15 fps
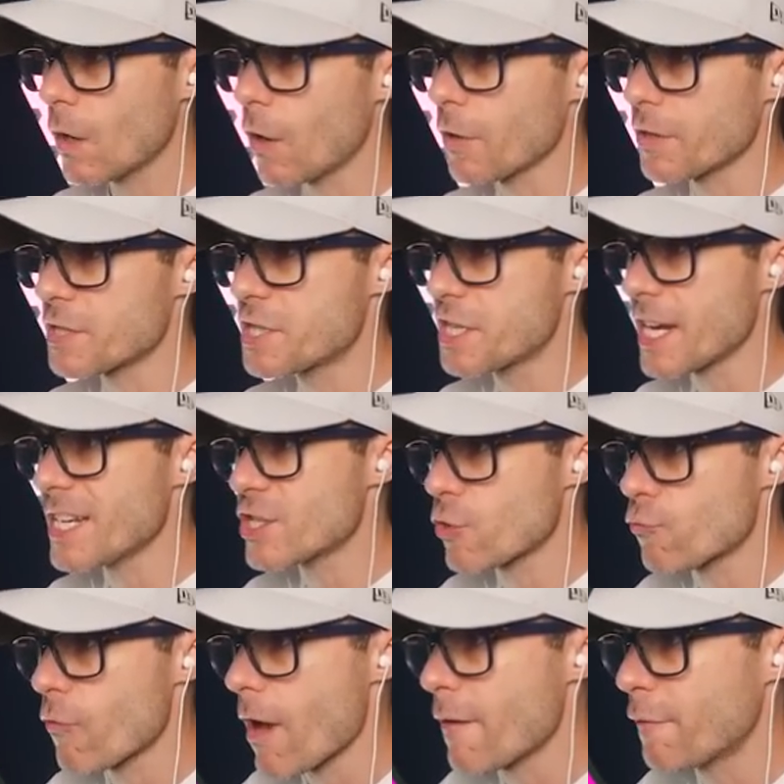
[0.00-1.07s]
Oh, the seas
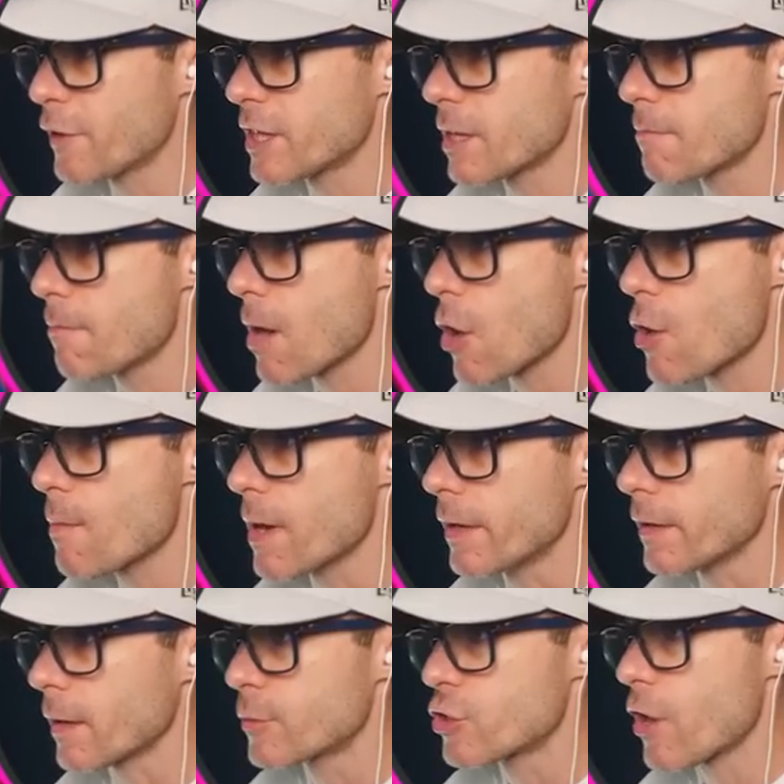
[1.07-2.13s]
are rough at the
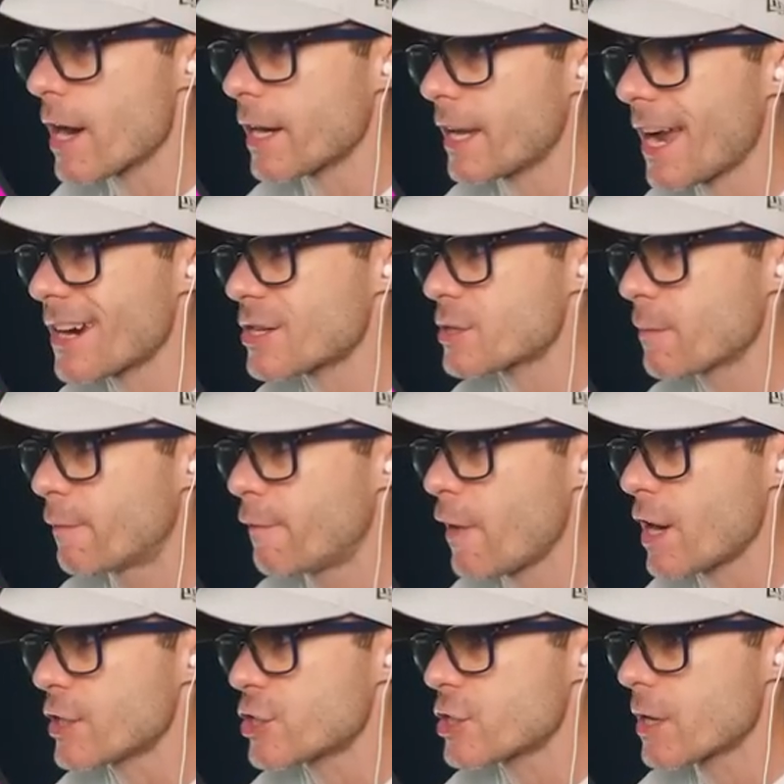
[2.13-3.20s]
moment. I'm trying to catch some
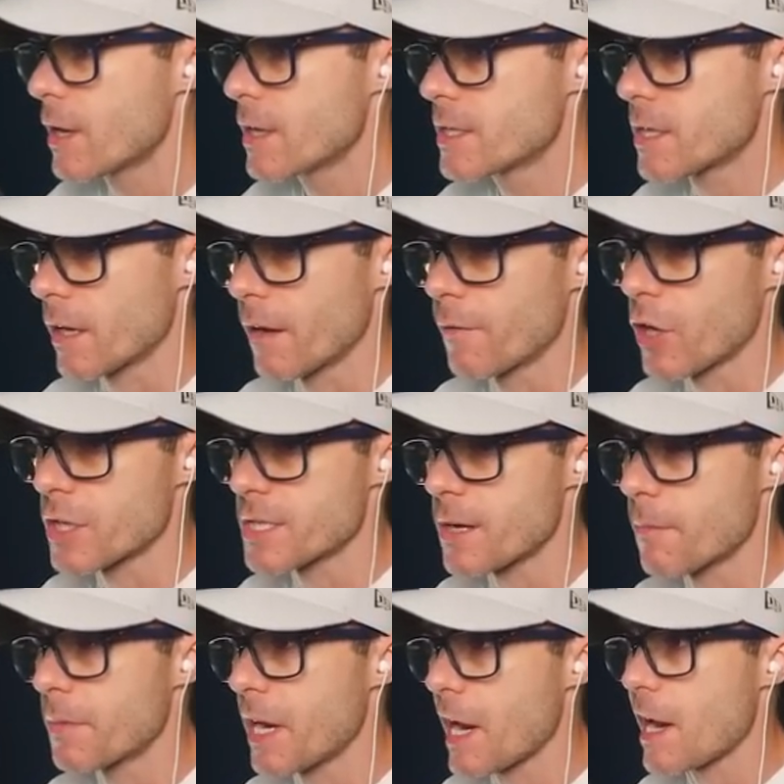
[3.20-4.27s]
fish so that I've got
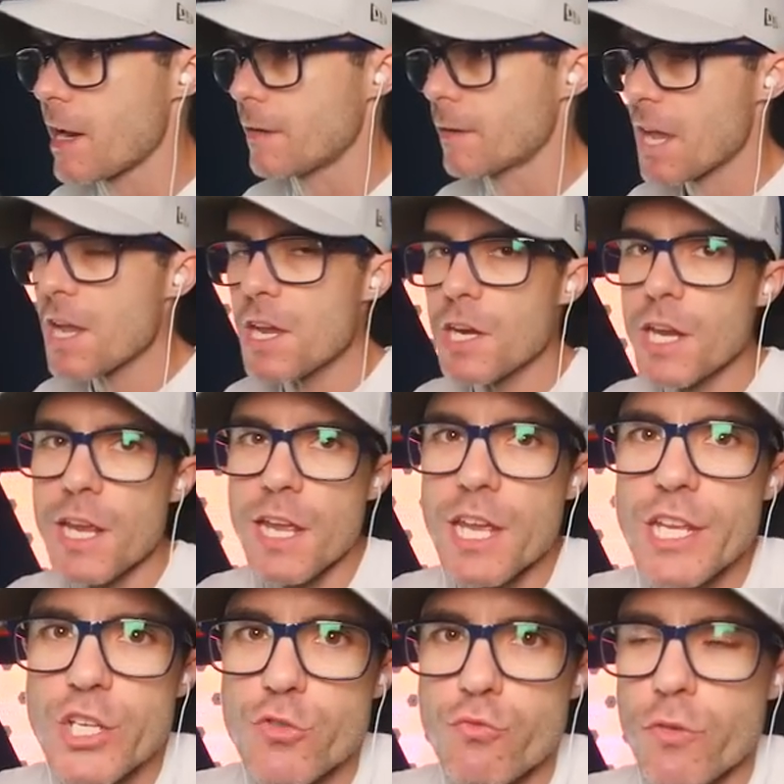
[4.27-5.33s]
something to eat. Eating
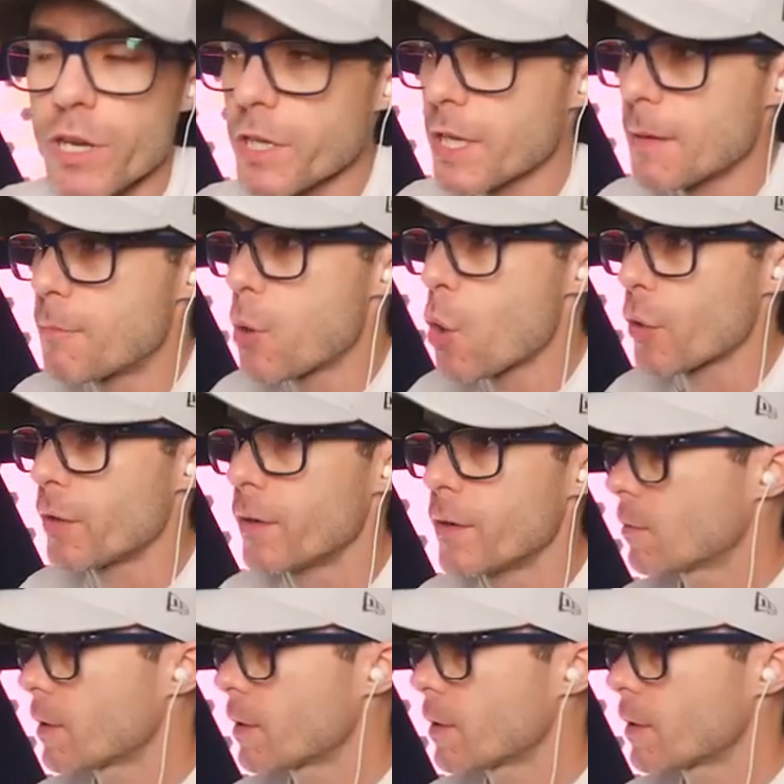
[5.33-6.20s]
is really important.